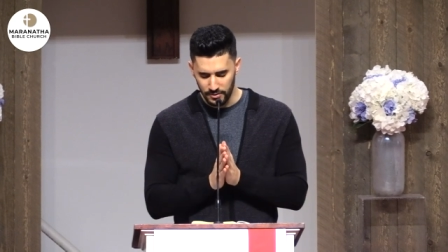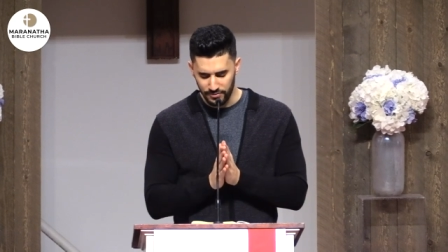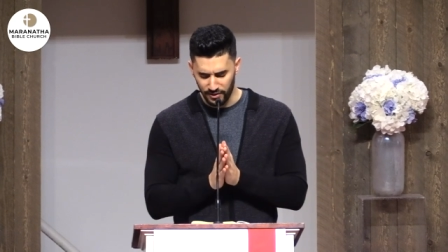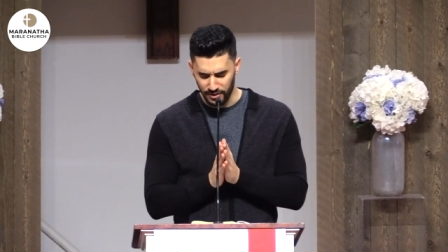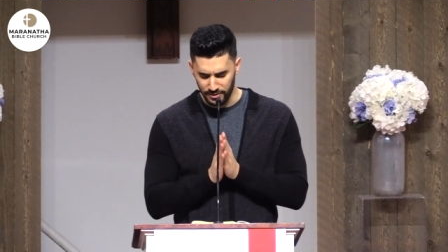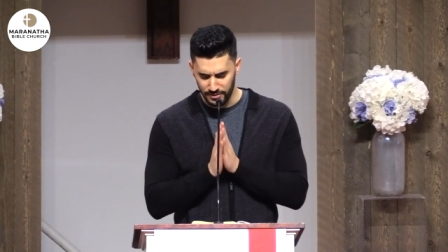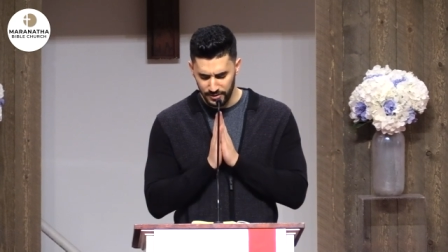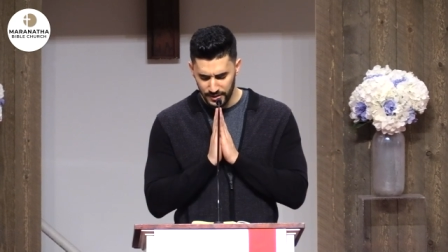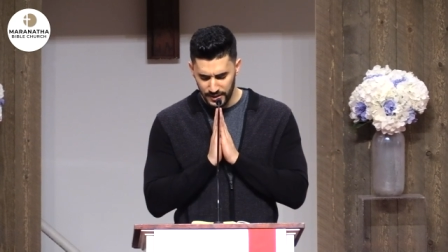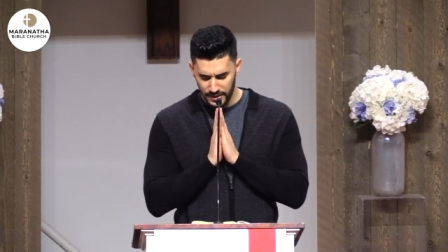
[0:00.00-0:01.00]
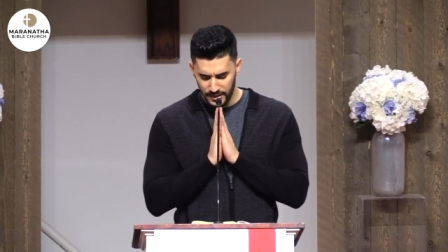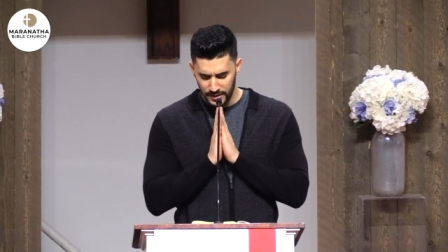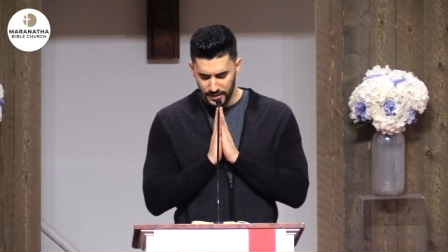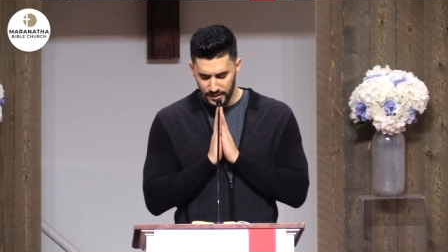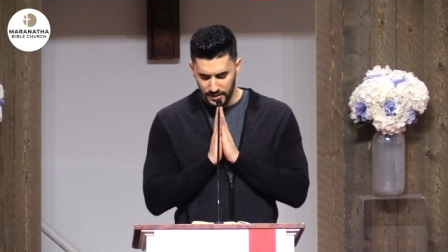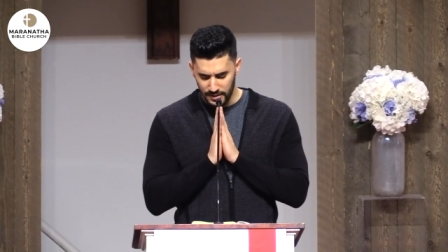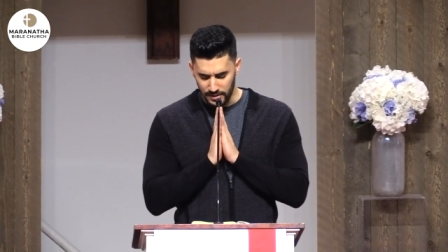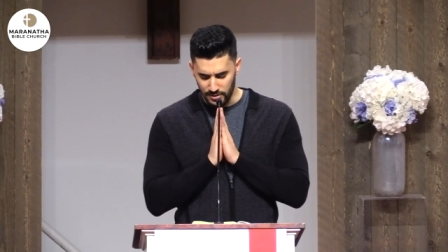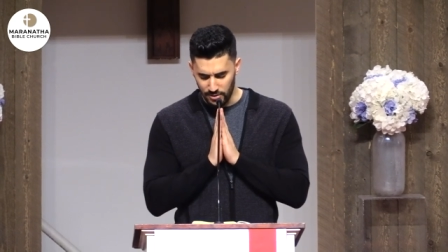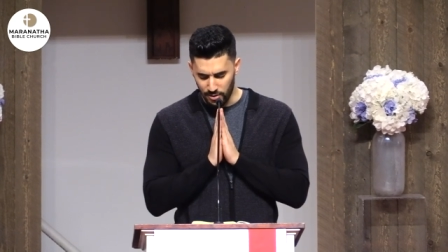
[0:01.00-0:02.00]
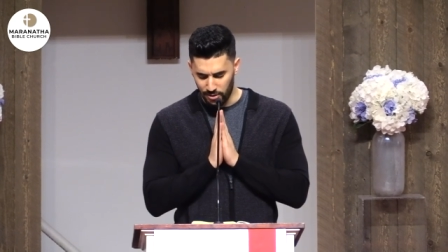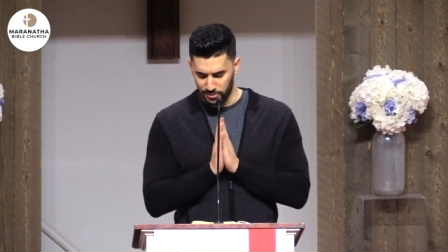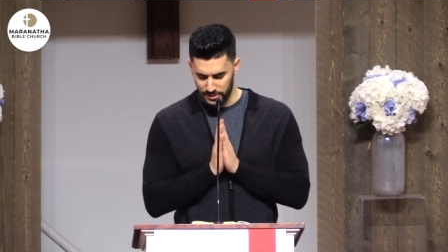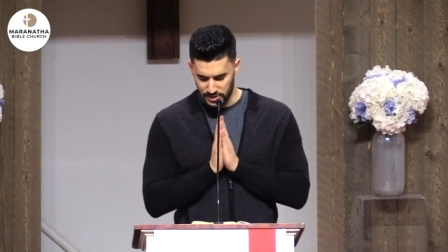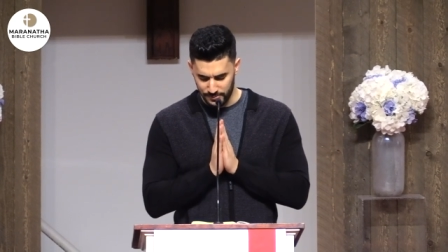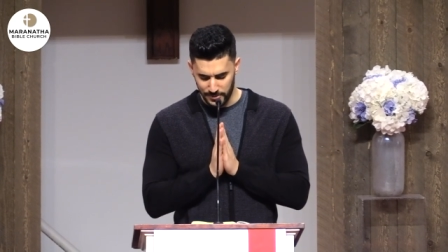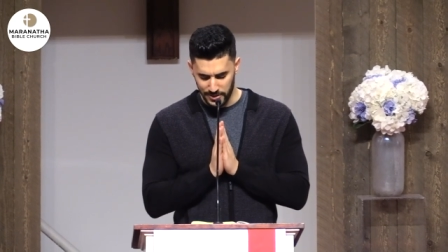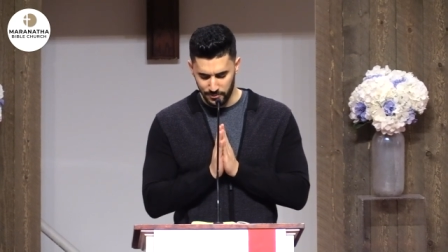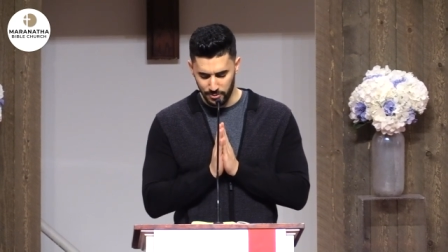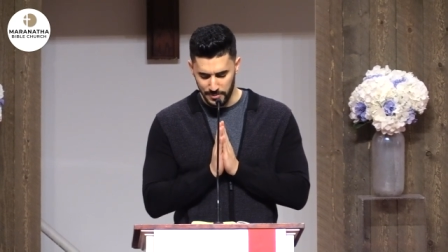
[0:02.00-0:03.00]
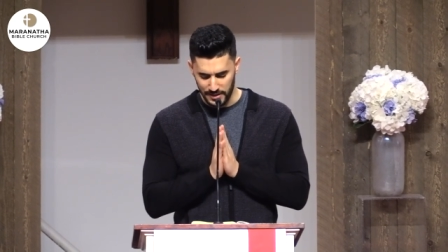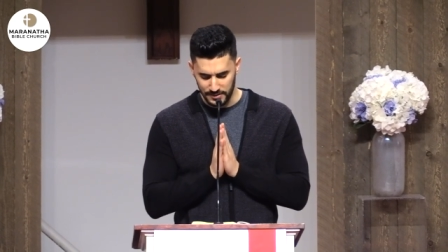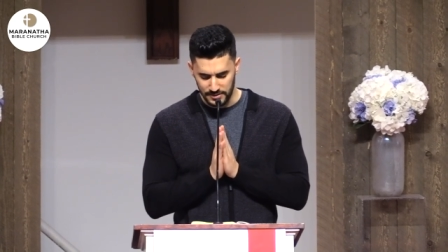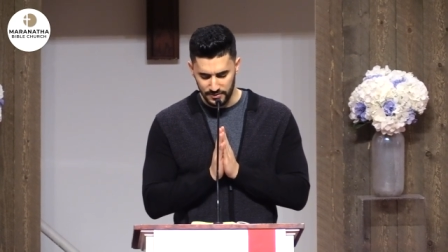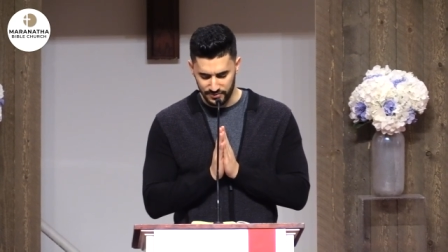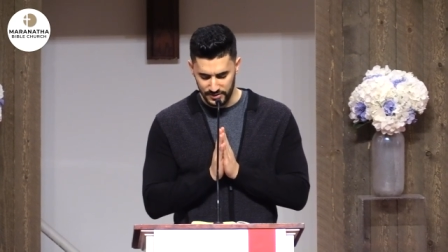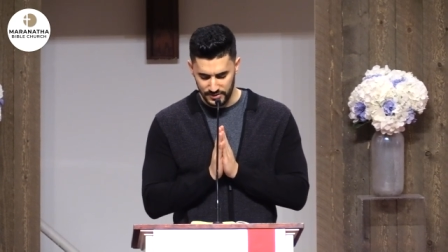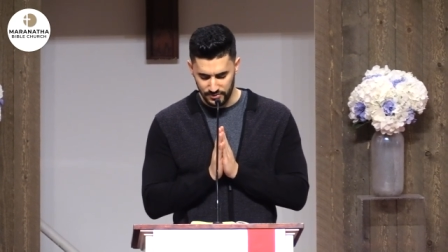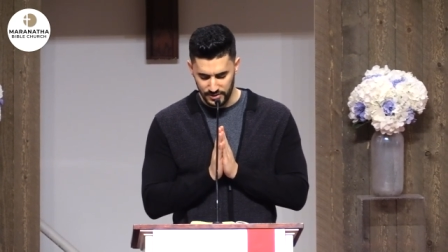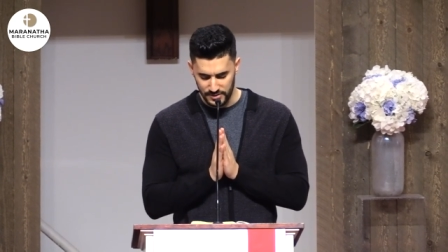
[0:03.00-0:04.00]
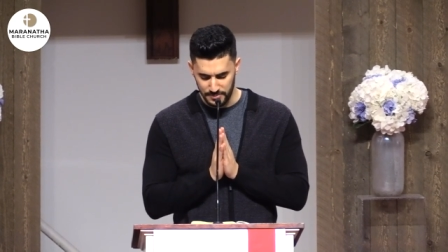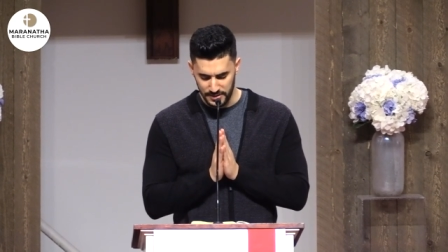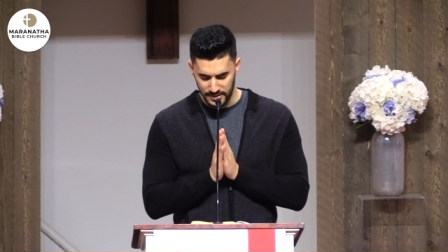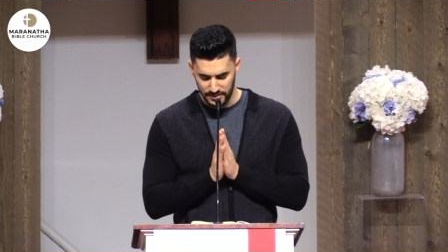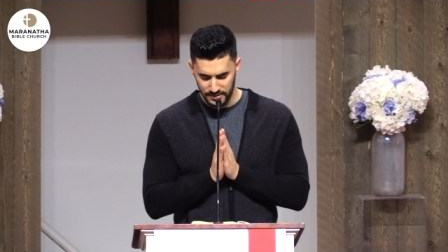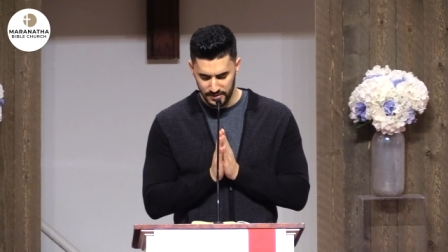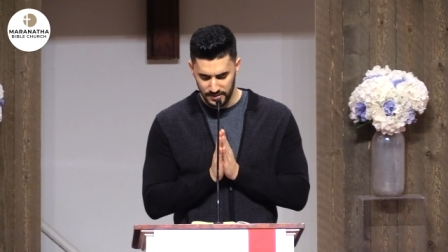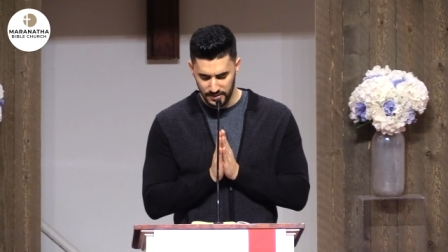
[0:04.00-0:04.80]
Father, your Holy Spirit will make the difference for this meeting.